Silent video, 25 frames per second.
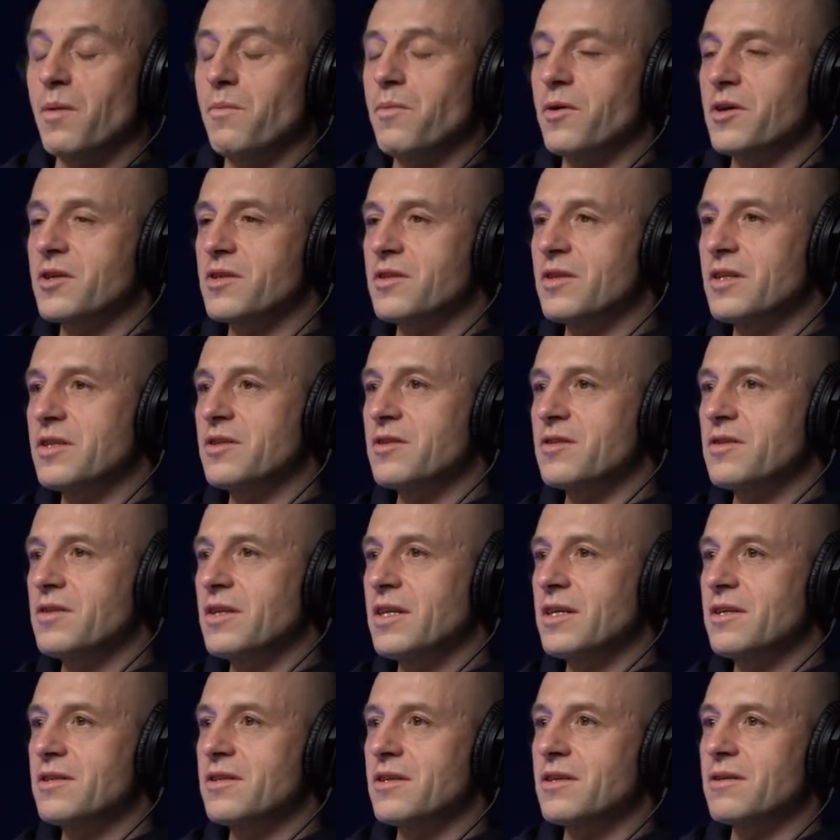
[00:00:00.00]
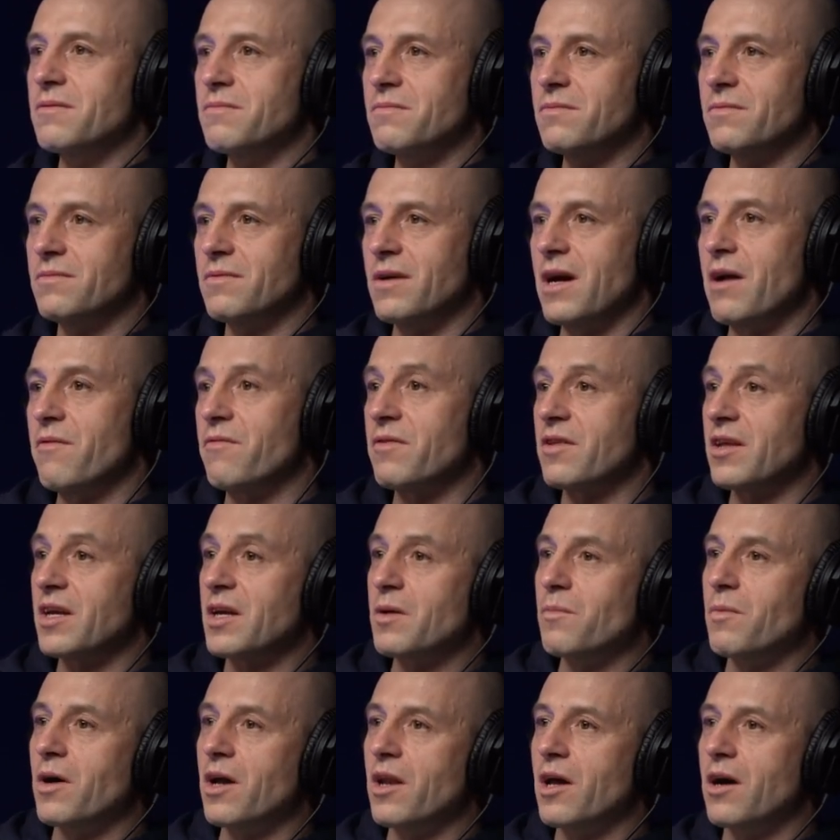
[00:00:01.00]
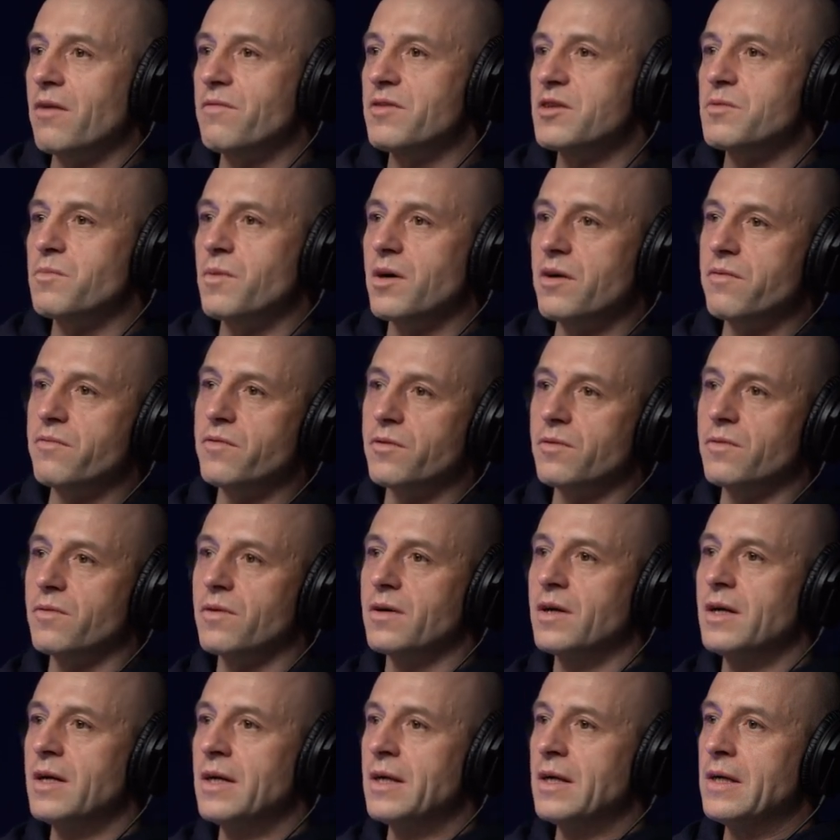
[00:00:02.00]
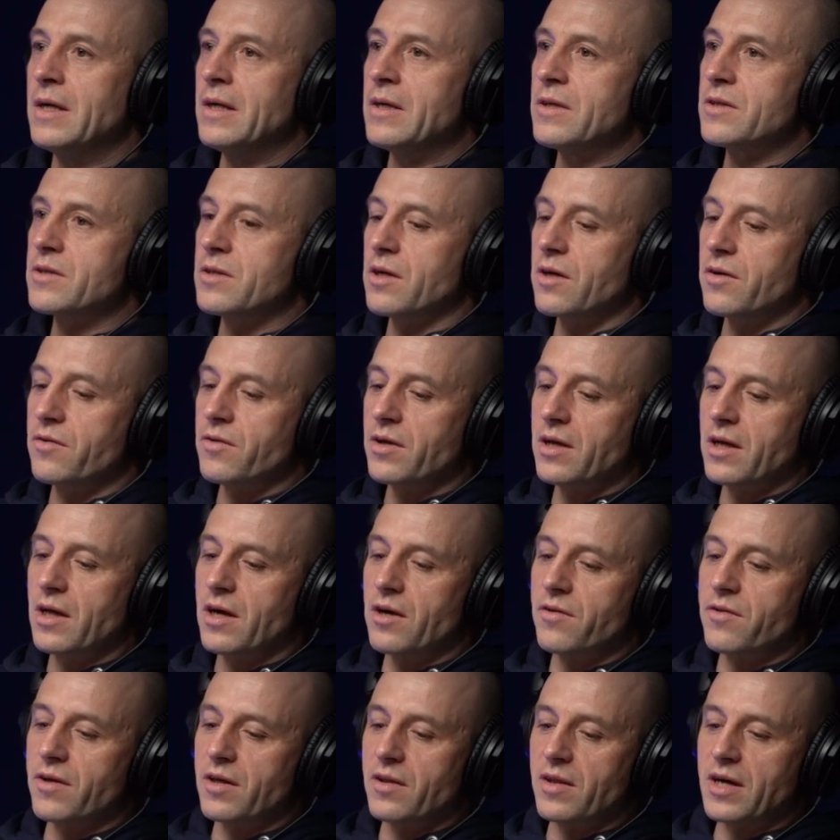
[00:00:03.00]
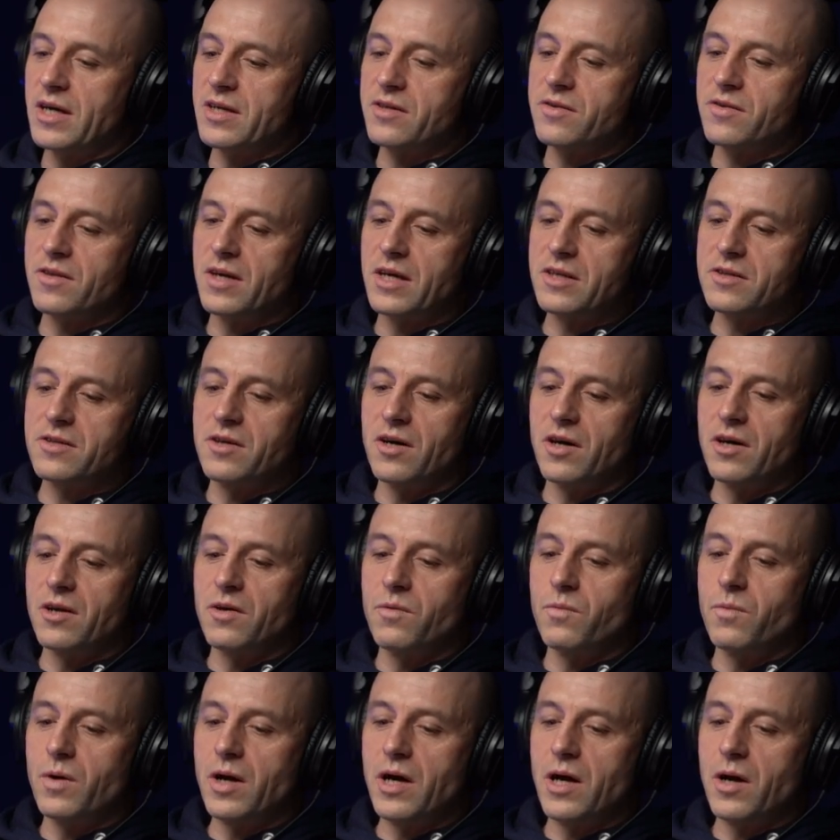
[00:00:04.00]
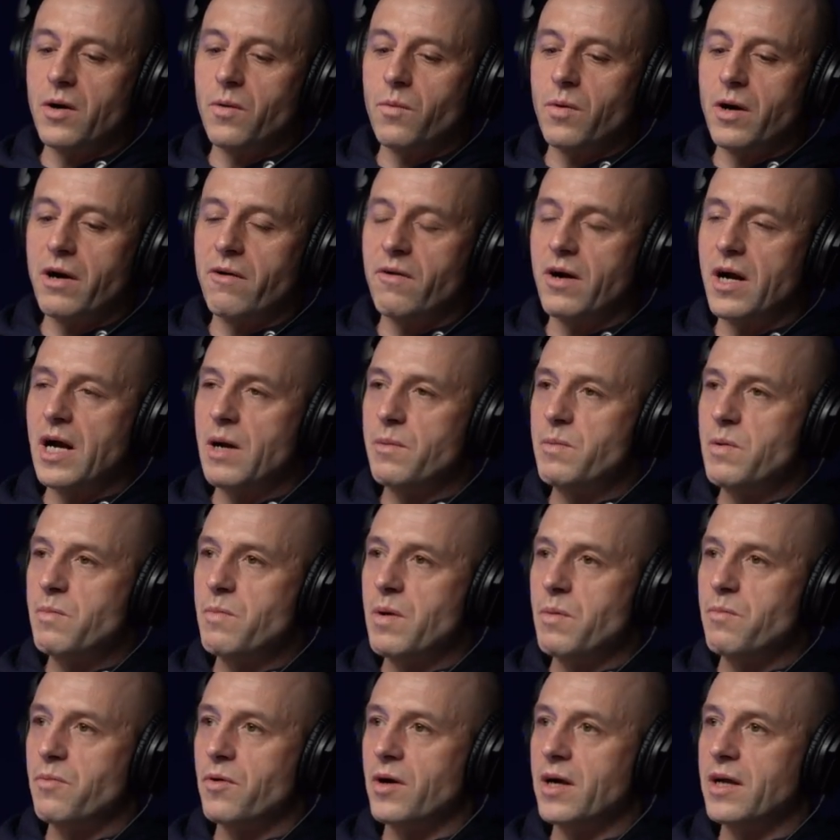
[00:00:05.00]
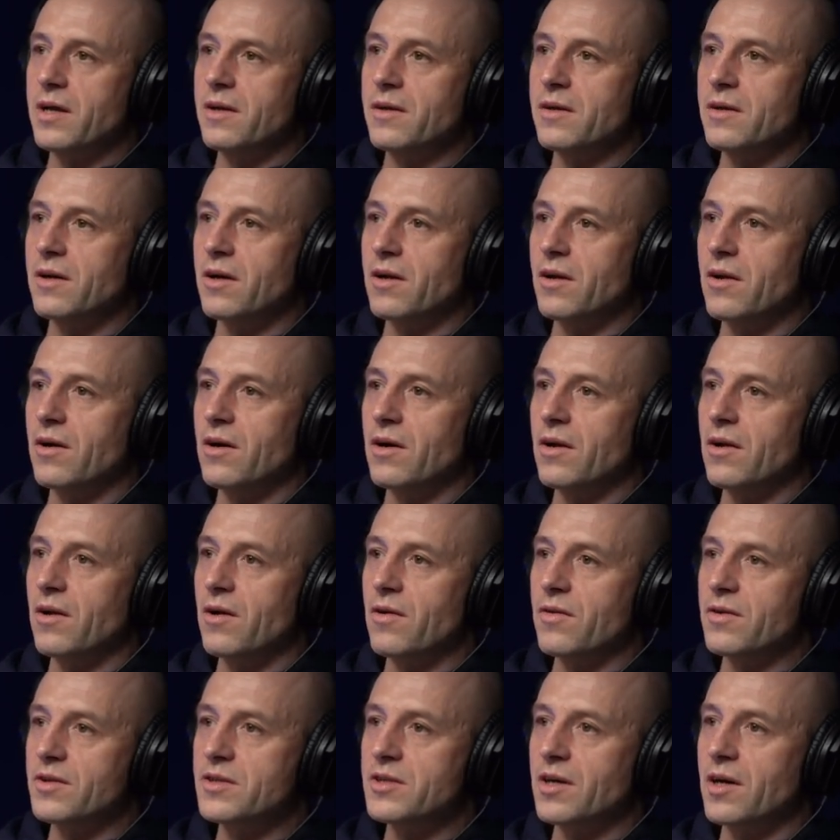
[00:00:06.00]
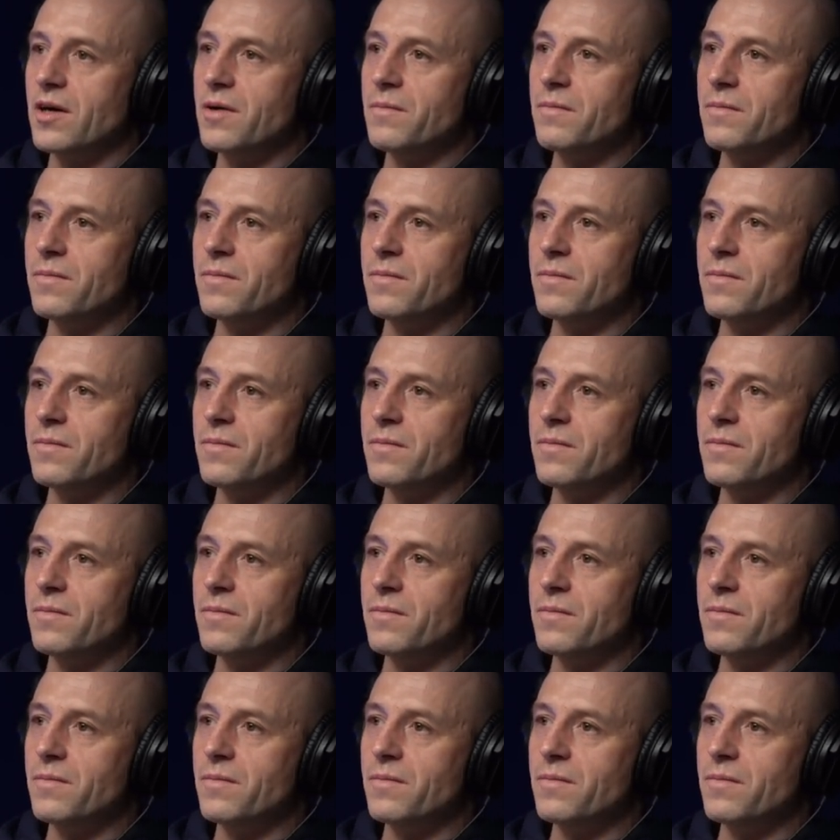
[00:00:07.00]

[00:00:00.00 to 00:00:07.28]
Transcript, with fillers: I personally just need to everything in my life is my fault yeah so I think I think that's that's kind of where where I am in my brain a lot a lot of the time